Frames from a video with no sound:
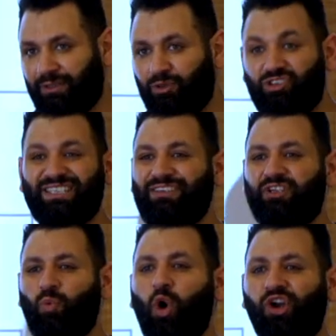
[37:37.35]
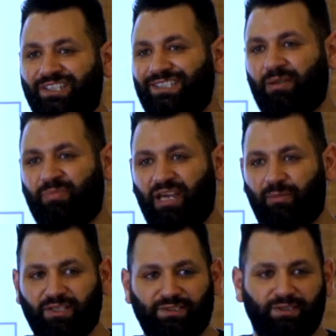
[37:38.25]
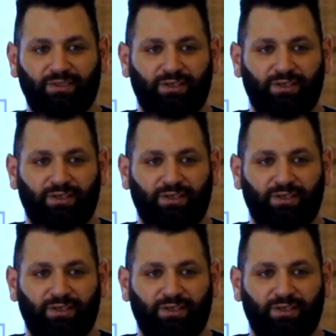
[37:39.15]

which is even worse than PMS.